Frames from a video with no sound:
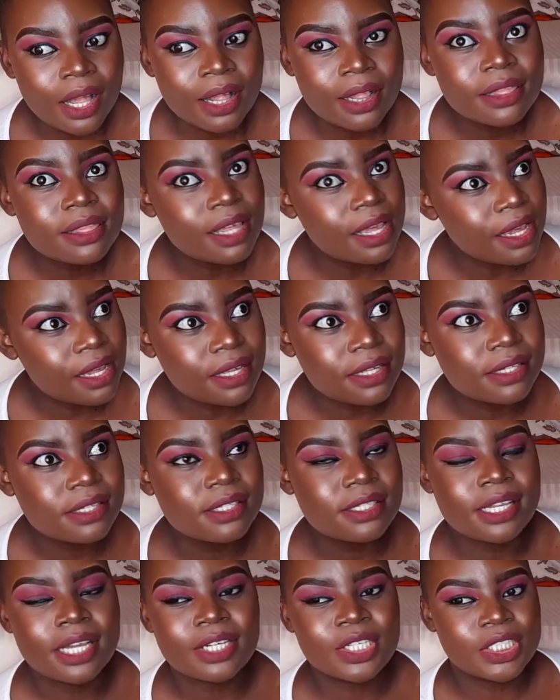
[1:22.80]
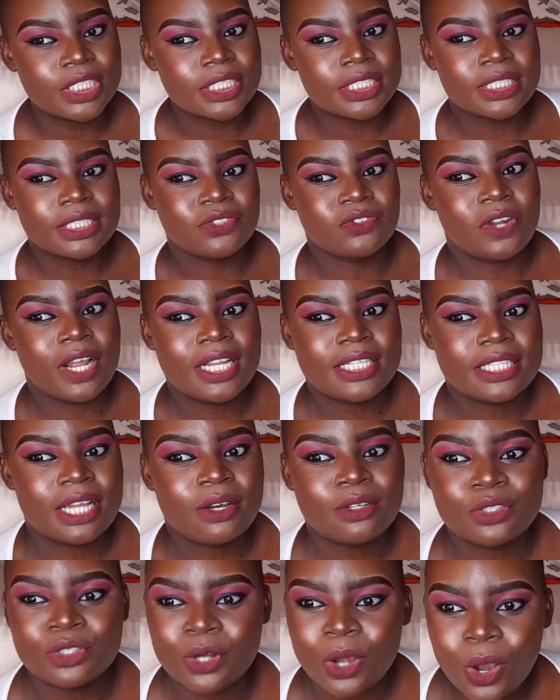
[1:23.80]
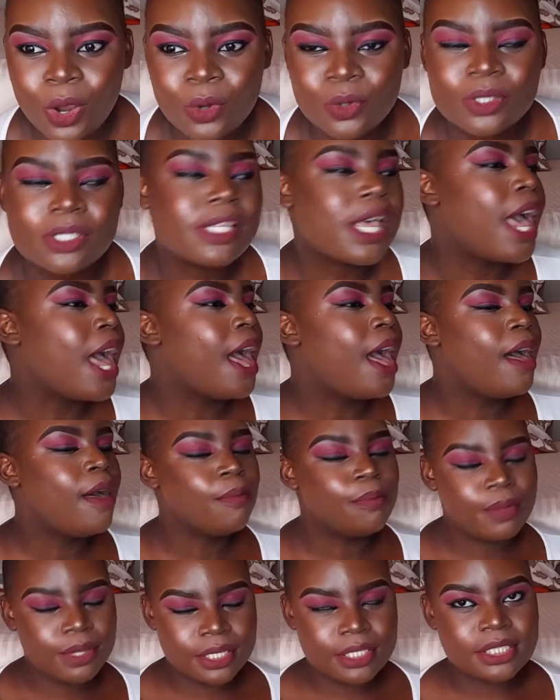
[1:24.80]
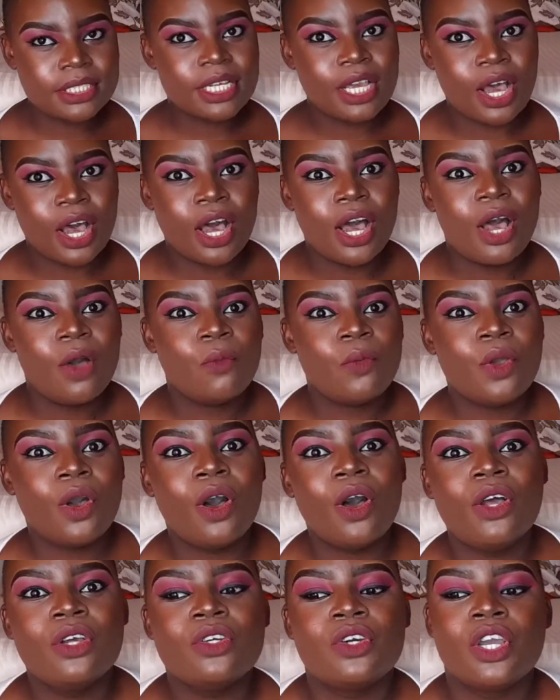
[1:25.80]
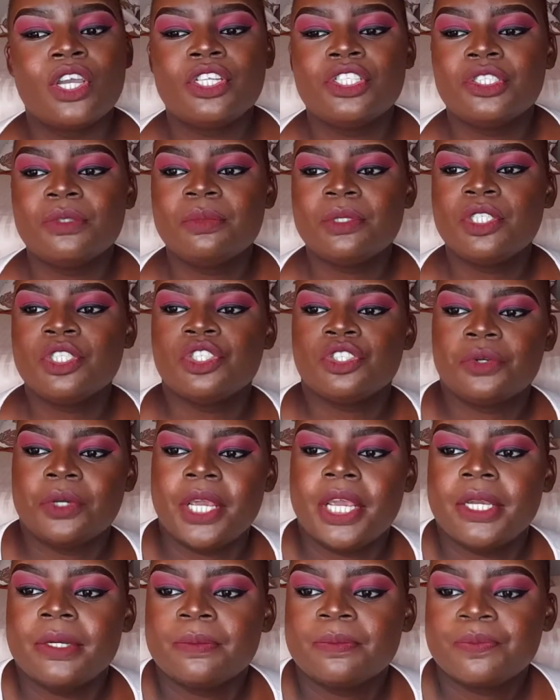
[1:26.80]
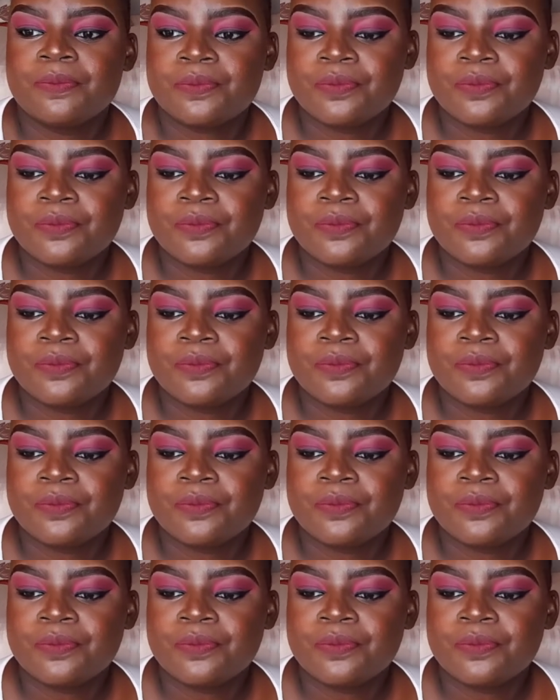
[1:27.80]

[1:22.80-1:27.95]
things I couldn't write down notes. But yeah, we are going to be doing